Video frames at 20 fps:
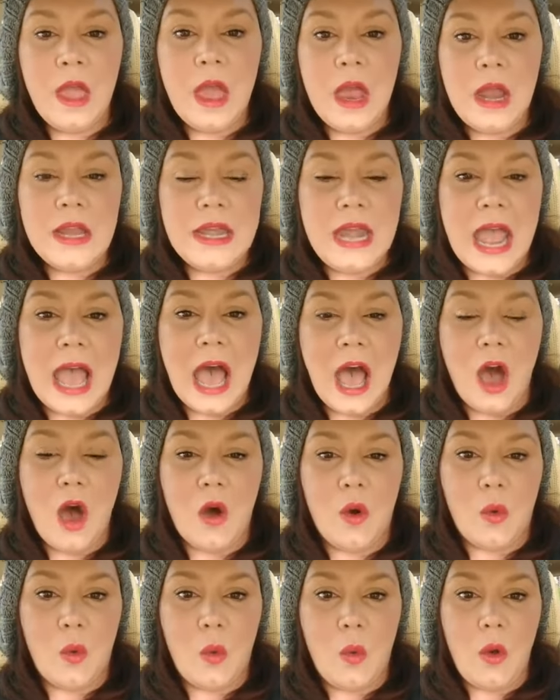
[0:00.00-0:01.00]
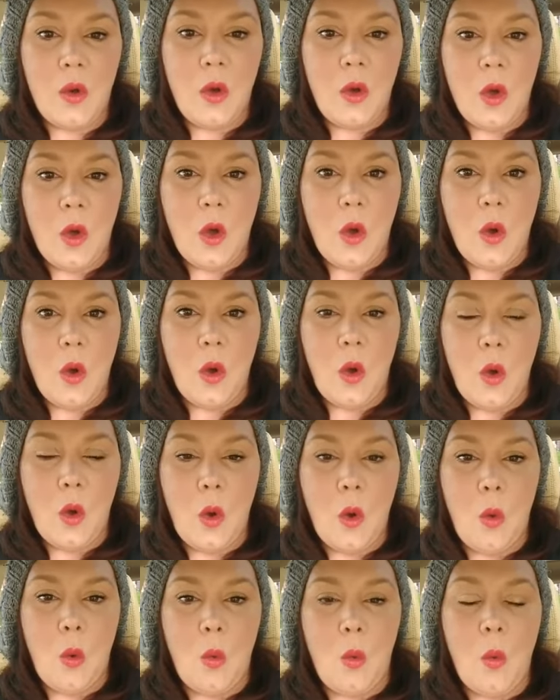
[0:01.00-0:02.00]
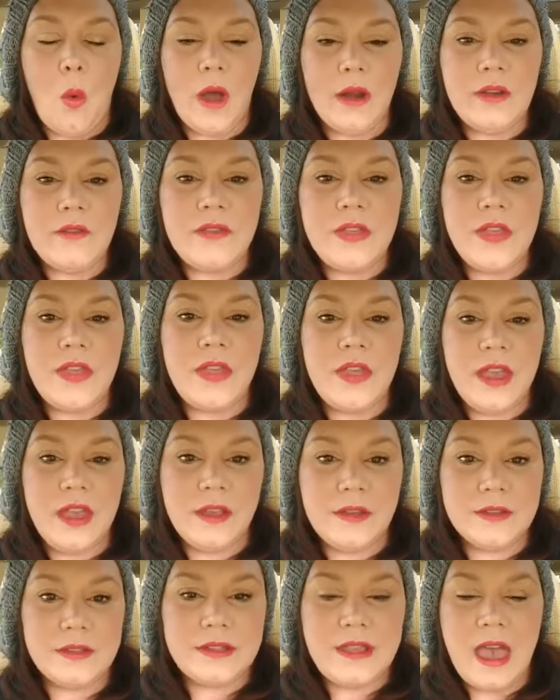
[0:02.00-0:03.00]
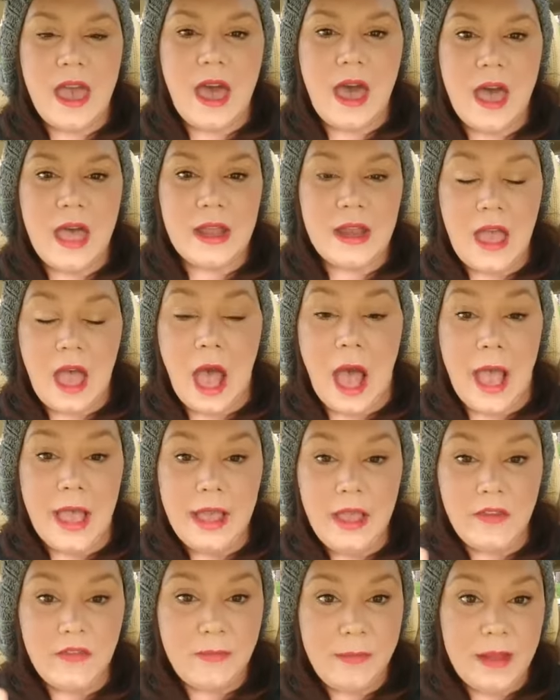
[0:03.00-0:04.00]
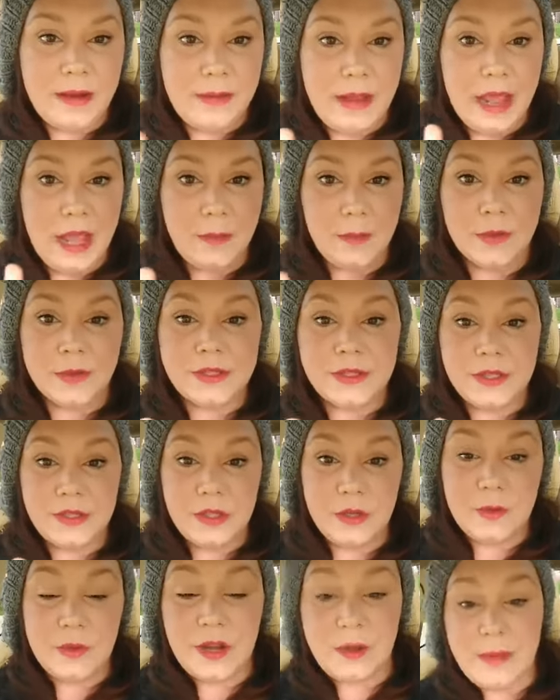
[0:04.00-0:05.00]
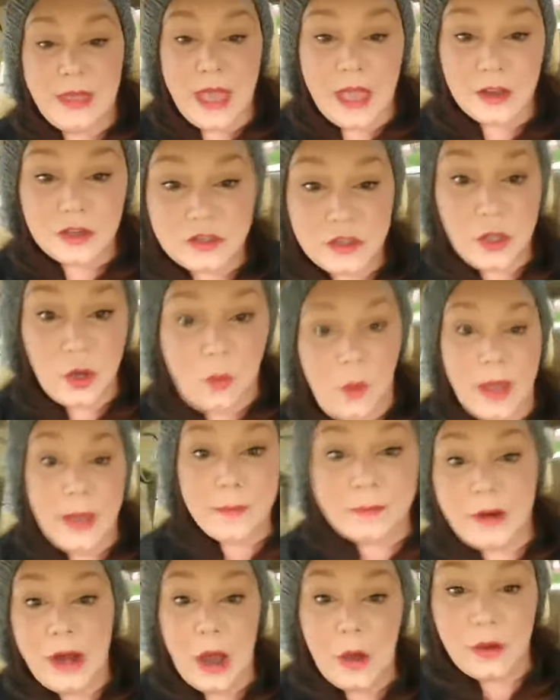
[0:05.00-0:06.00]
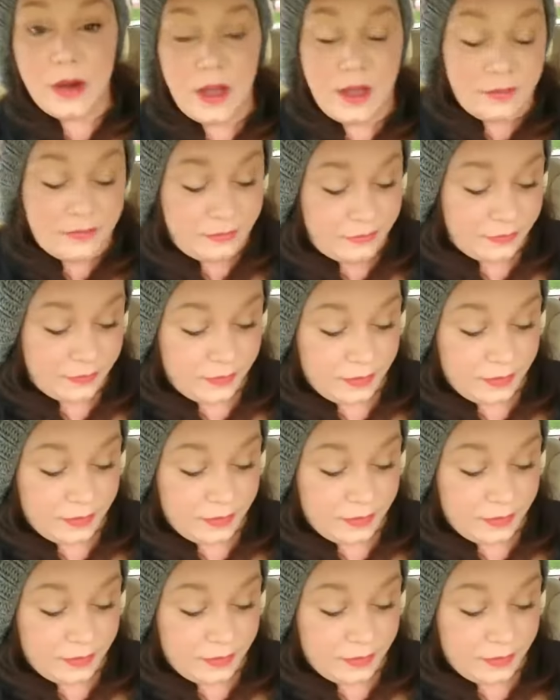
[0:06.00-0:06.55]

Now, one of the things that I have been able to do that I'm actually quite proud of,